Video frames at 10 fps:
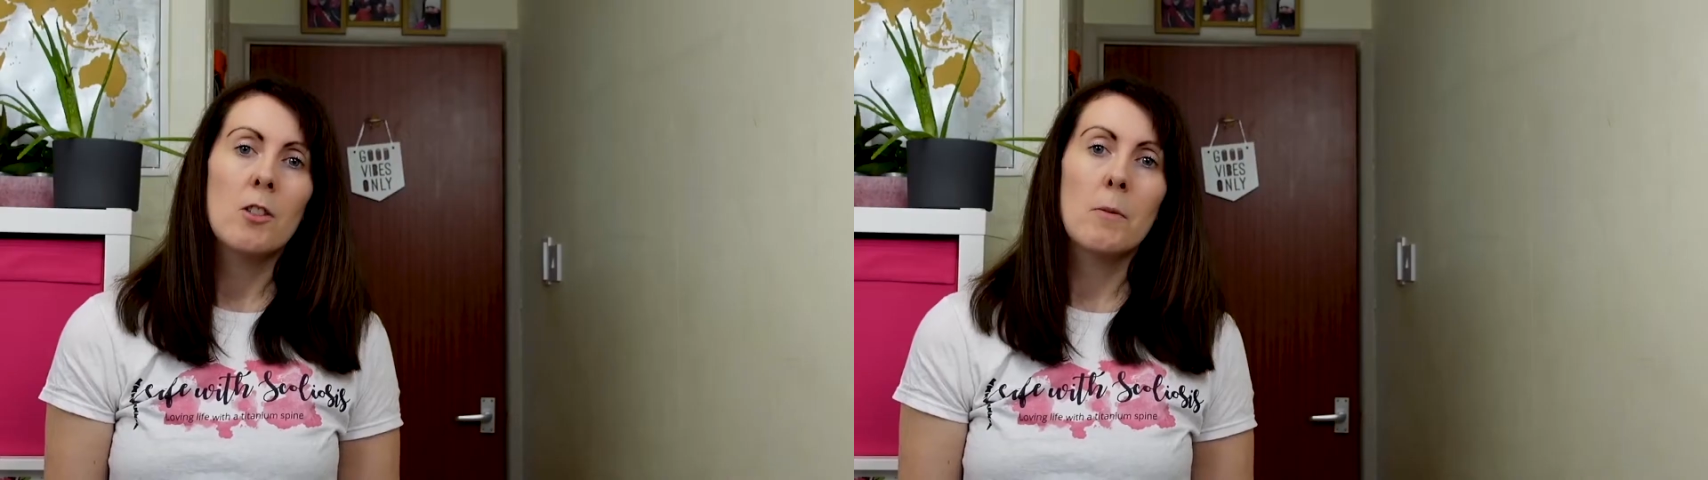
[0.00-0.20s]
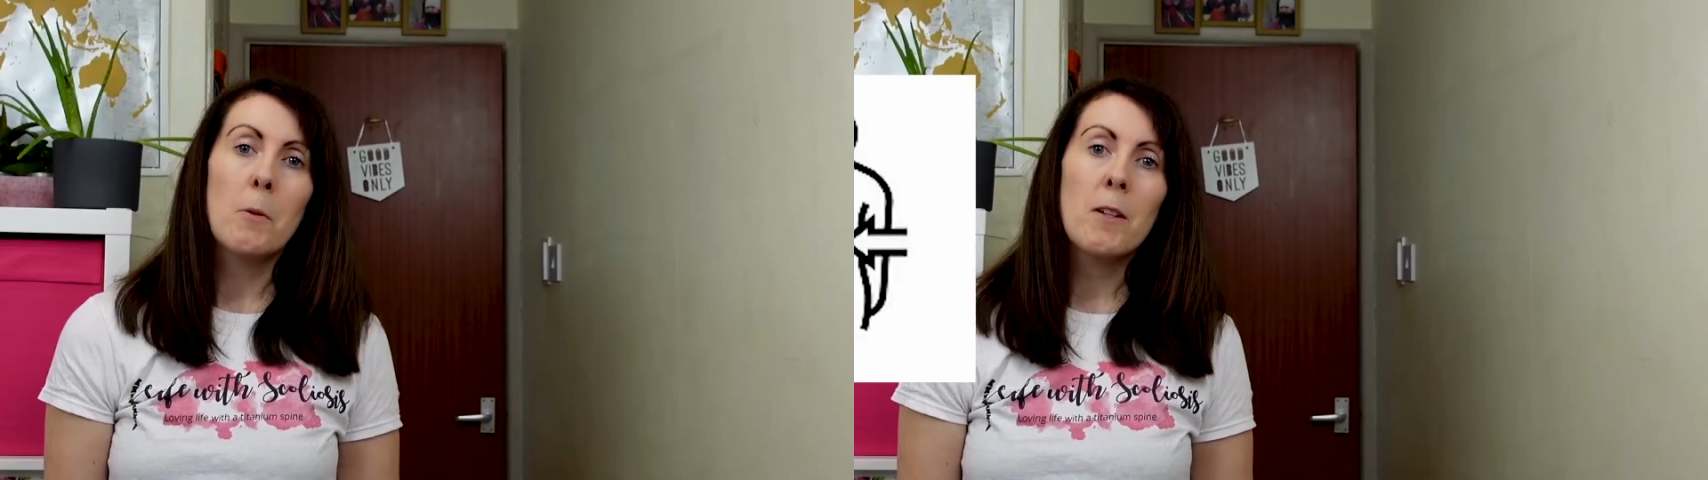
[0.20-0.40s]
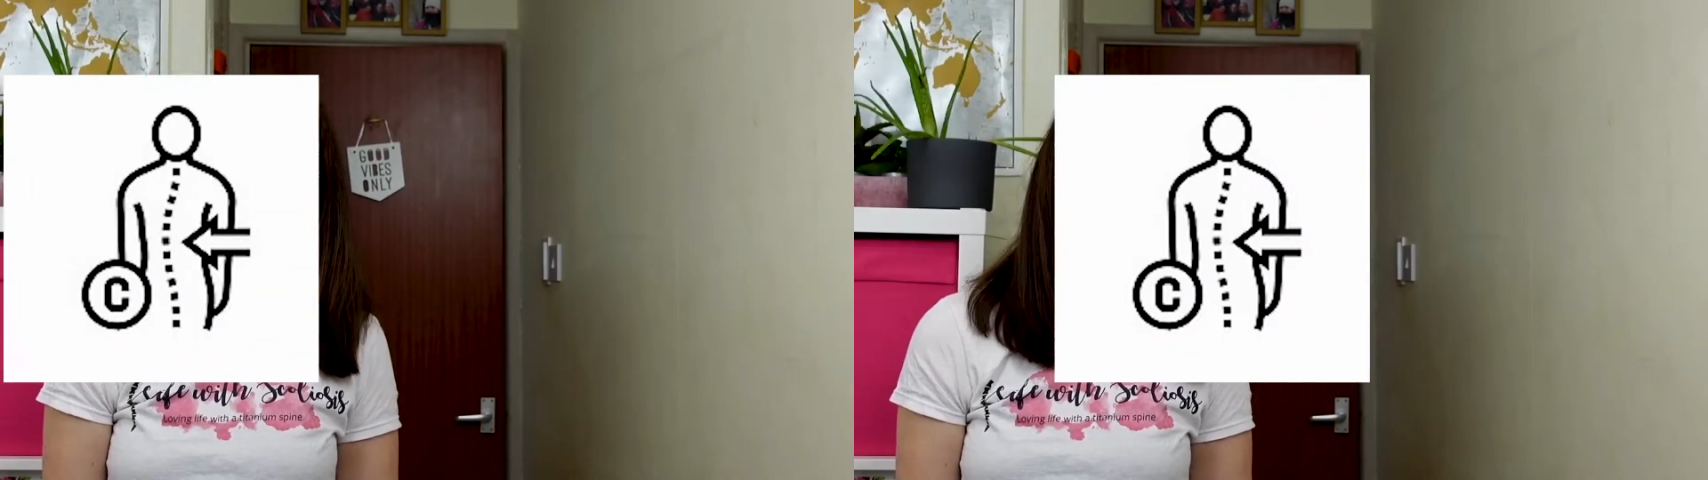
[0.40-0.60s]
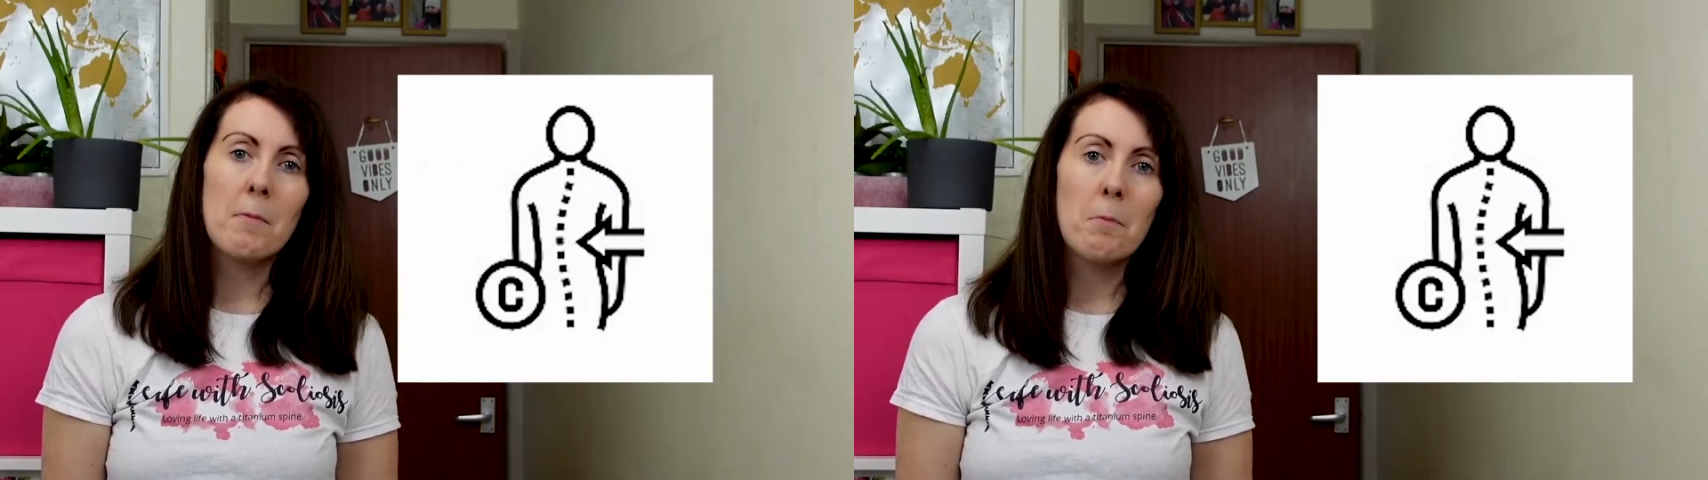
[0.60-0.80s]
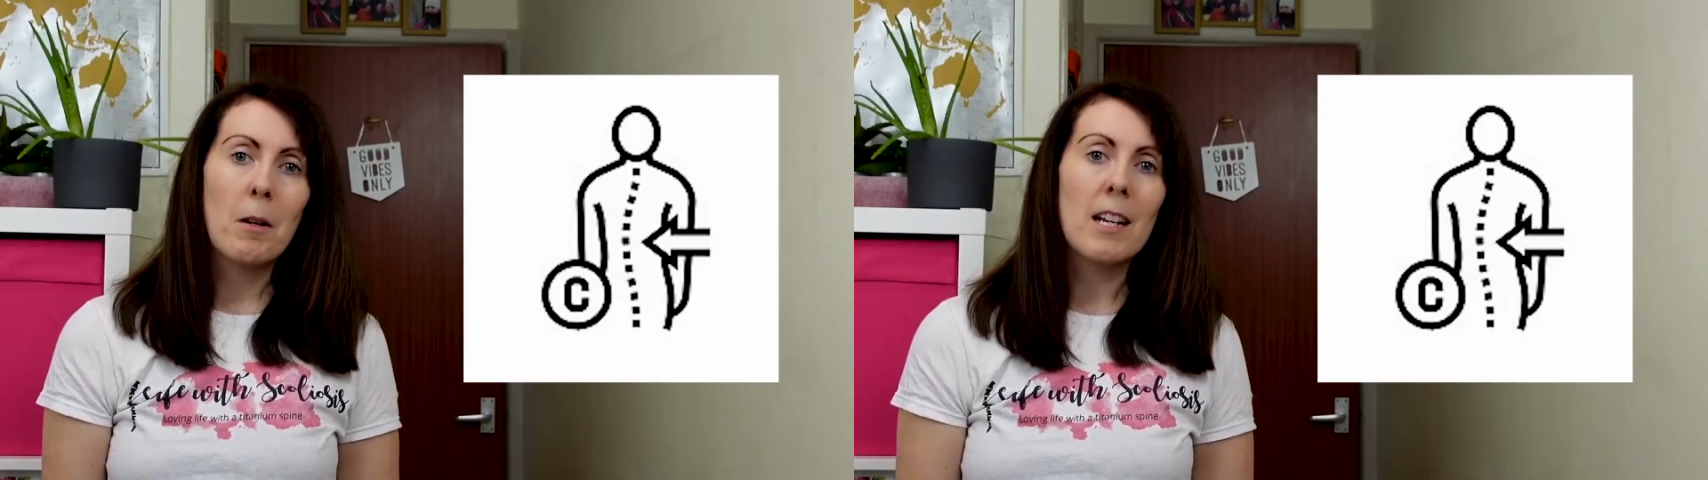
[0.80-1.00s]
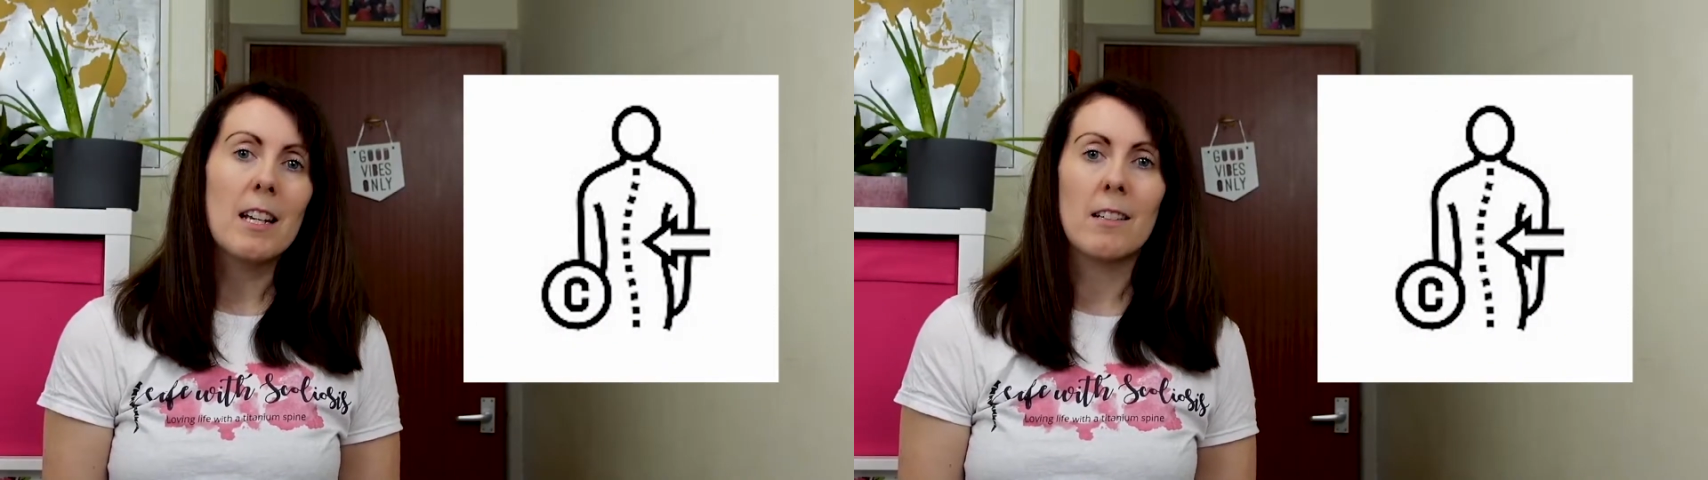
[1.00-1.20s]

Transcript: To put it simply,